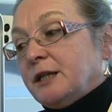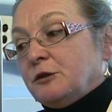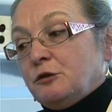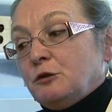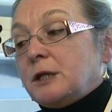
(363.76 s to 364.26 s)
in
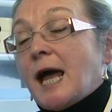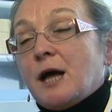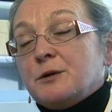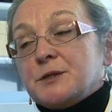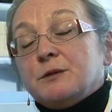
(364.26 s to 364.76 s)

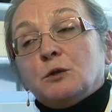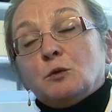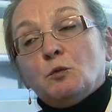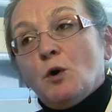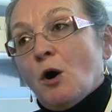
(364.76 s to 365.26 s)

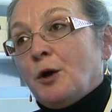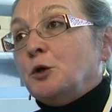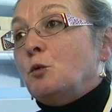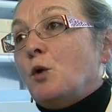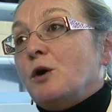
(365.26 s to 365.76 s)

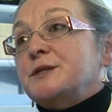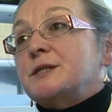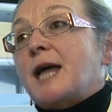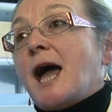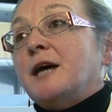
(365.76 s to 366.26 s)
2001
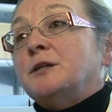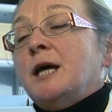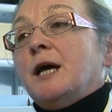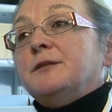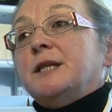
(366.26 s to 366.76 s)
was that
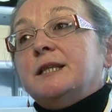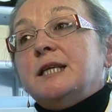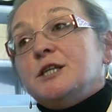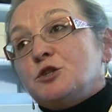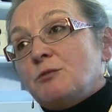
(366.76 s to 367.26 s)
the
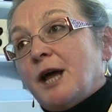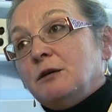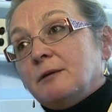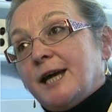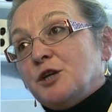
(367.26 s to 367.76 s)

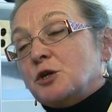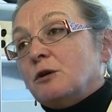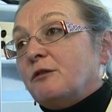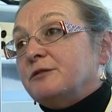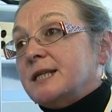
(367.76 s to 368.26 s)

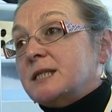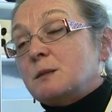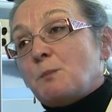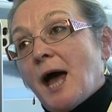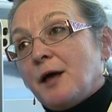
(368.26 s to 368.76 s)
dysregulation of
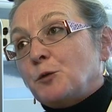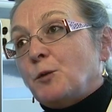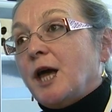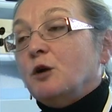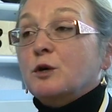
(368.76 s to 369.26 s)
this
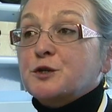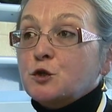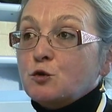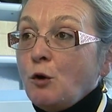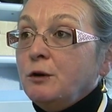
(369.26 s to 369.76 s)
pathway was
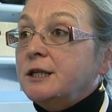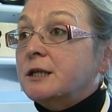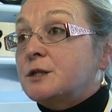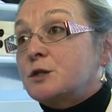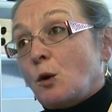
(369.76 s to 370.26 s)
strongly
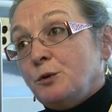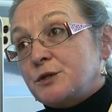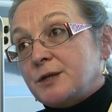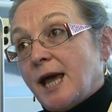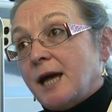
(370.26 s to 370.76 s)

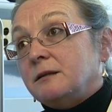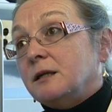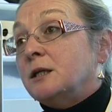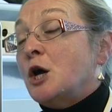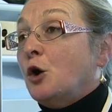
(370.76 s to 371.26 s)

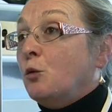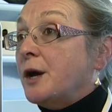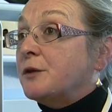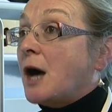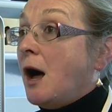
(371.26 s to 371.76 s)
associated
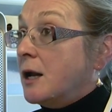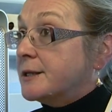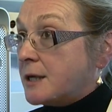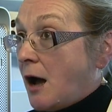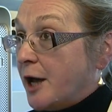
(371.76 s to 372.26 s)
with
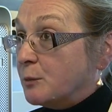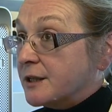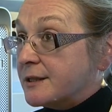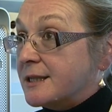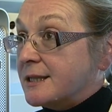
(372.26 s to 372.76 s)

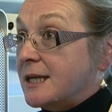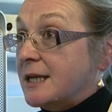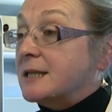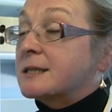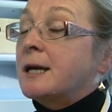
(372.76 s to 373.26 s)
Alzheimer's
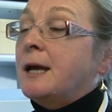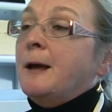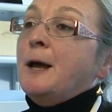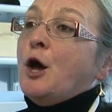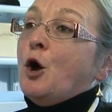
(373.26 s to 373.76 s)
disease.
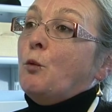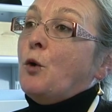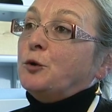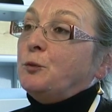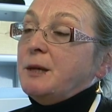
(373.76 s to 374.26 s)

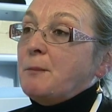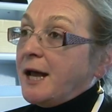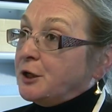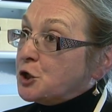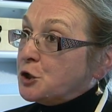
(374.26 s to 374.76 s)
What we
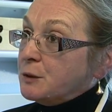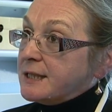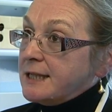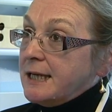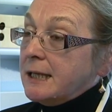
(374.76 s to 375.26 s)
managed to
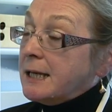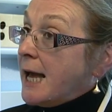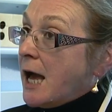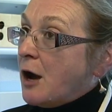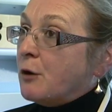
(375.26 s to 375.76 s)
see
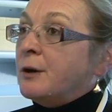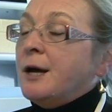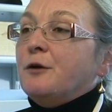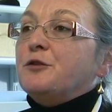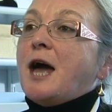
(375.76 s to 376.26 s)
now,
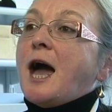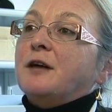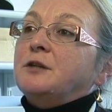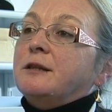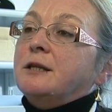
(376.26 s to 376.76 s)

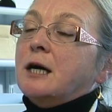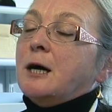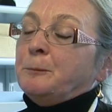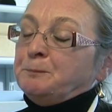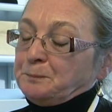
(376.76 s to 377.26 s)
that
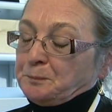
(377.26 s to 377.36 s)
the